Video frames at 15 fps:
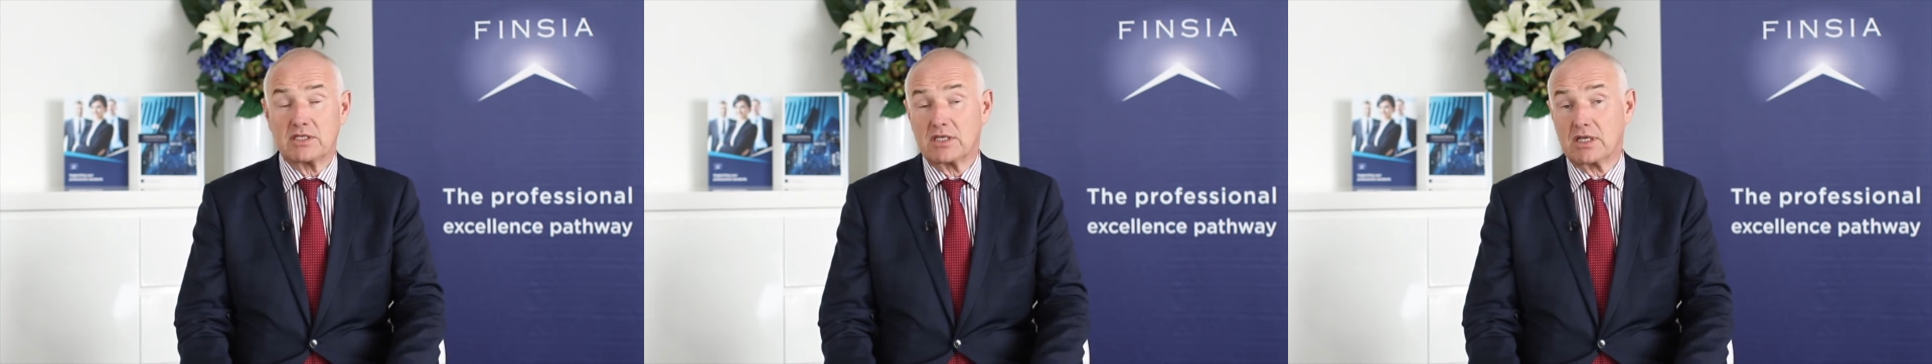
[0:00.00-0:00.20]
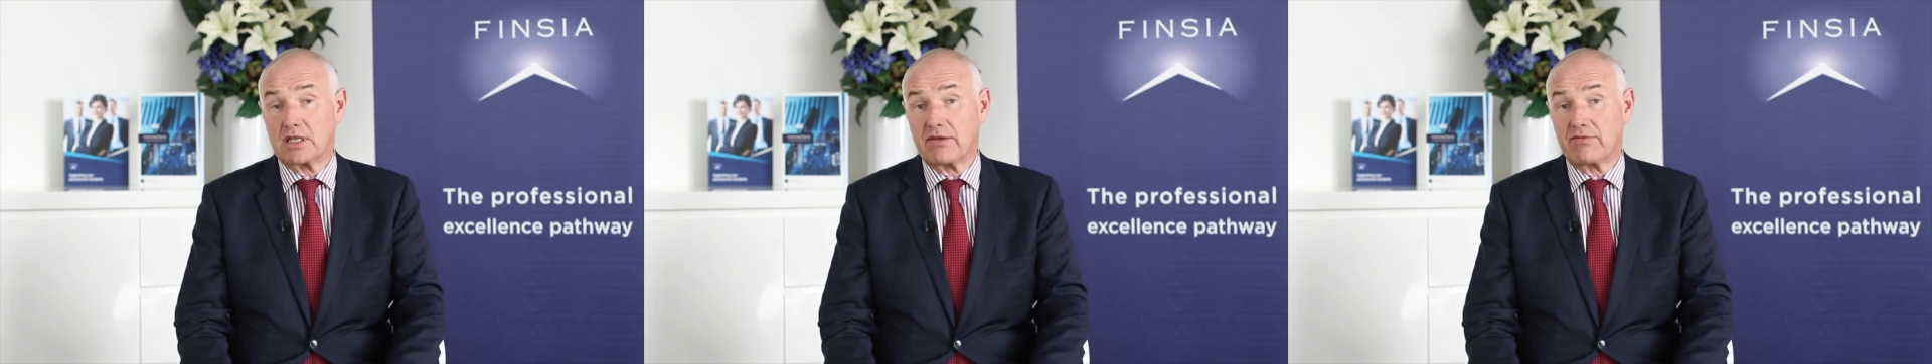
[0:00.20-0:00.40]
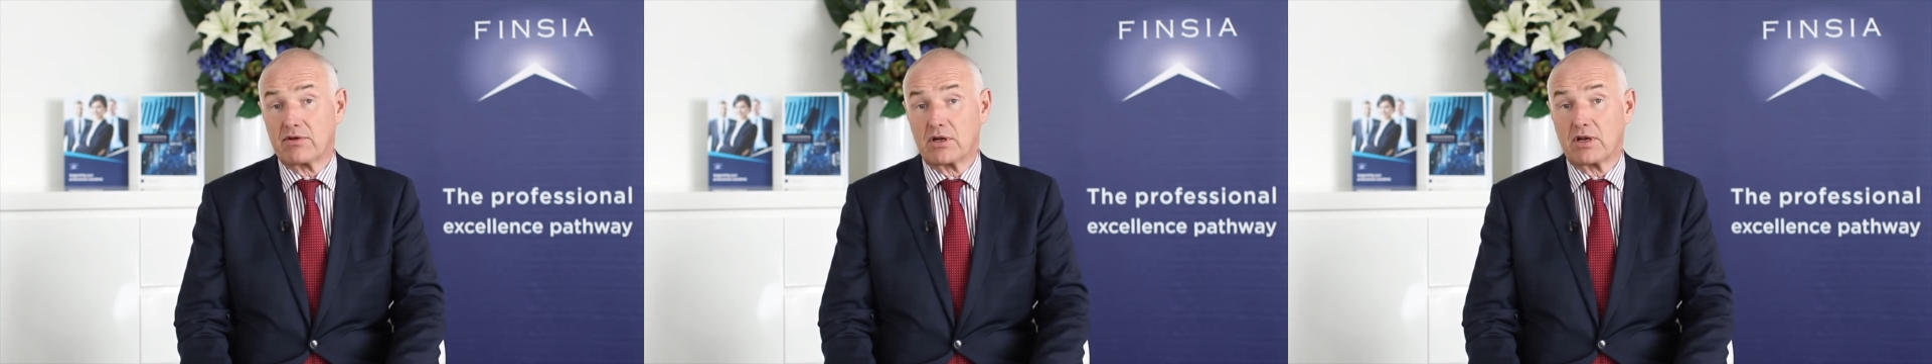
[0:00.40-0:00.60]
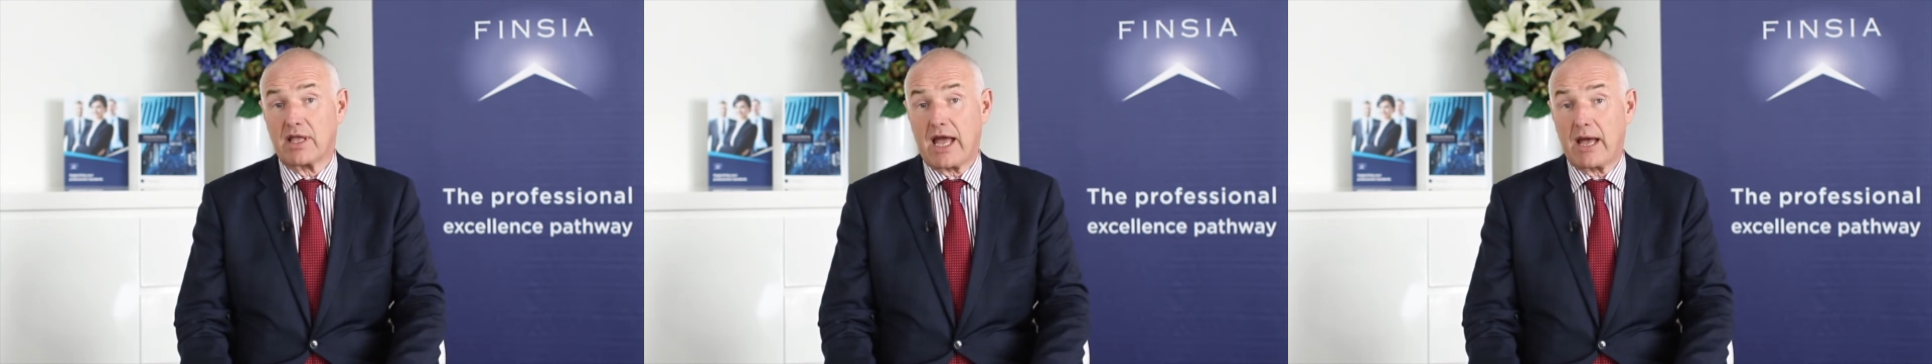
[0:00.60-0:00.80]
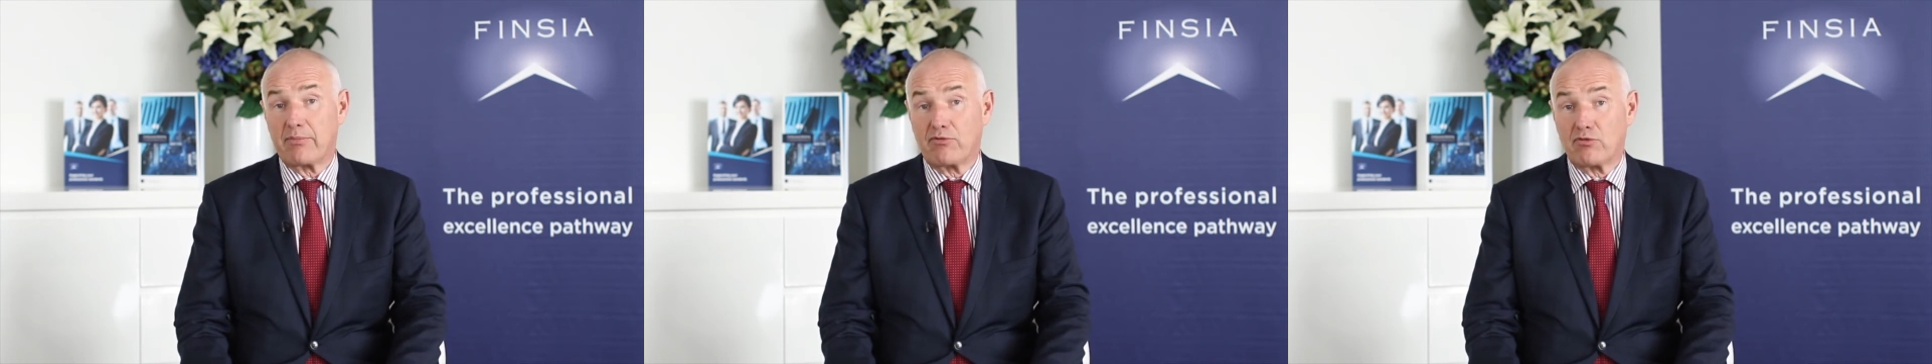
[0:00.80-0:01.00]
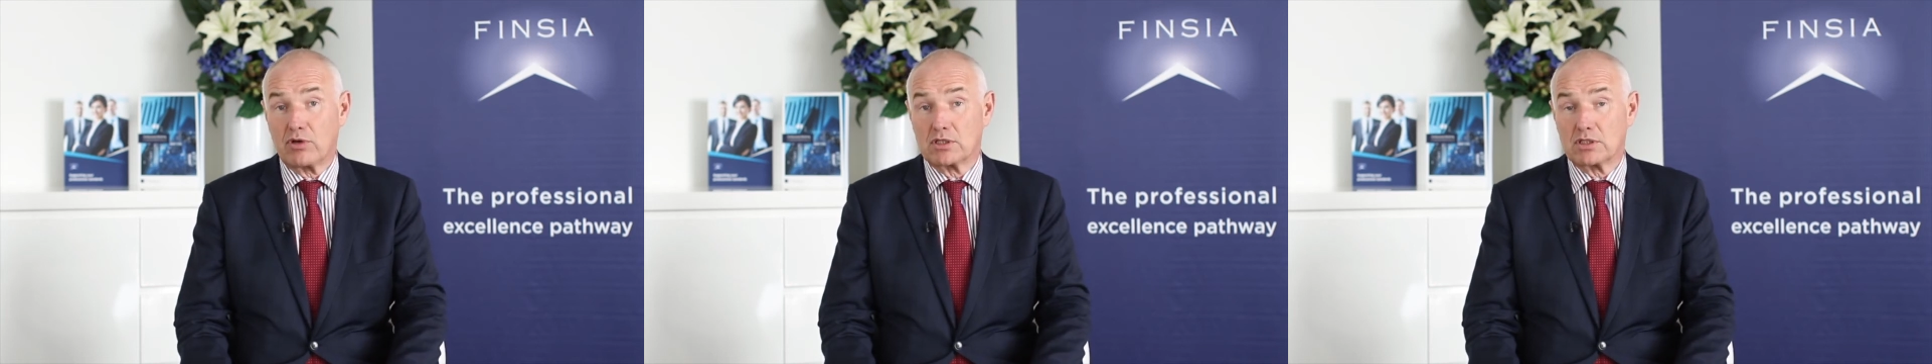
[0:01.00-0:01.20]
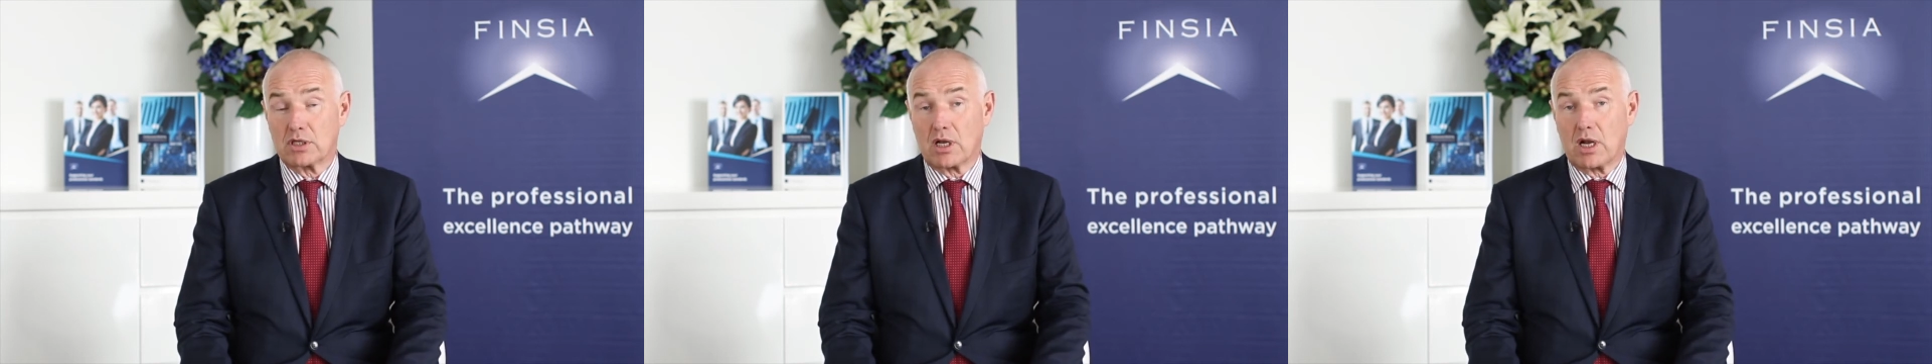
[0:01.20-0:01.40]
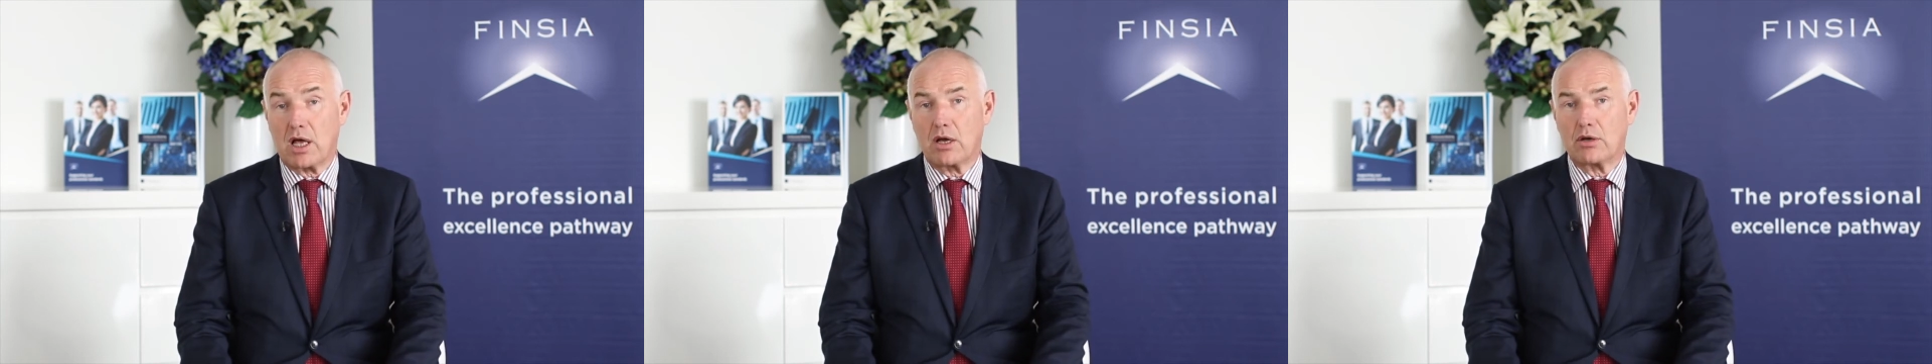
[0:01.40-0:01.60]
significant gap for us to
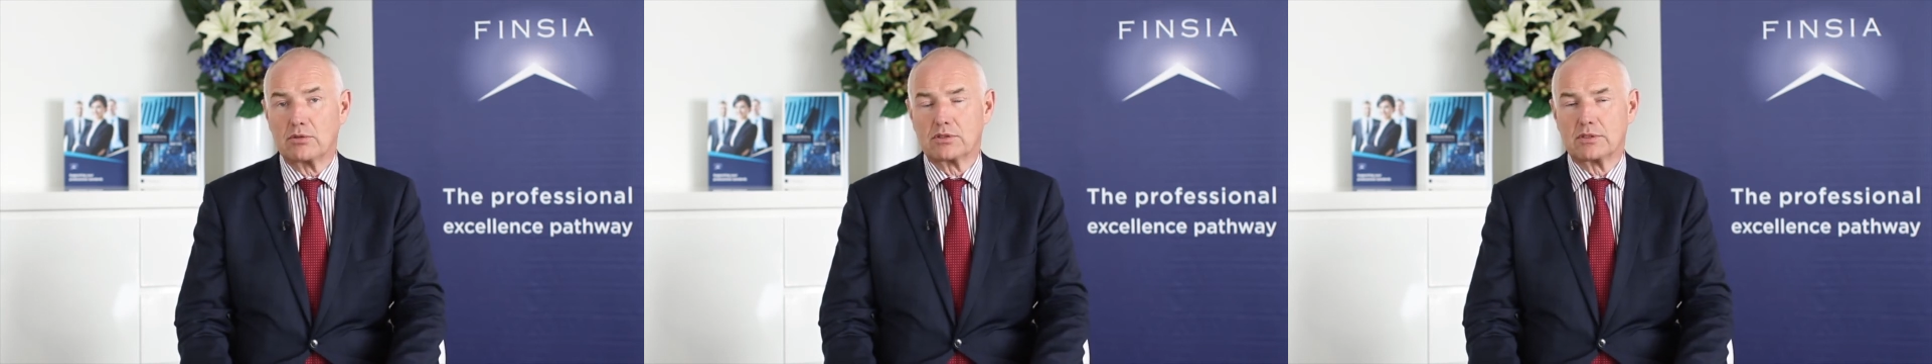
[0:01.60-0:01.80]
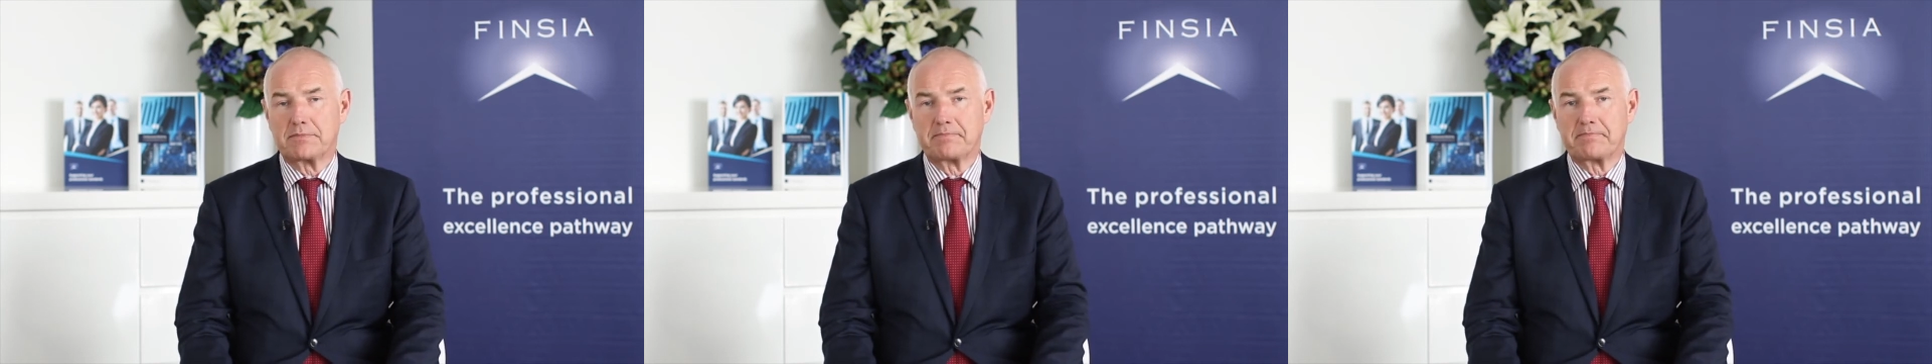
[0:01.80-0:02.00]
close.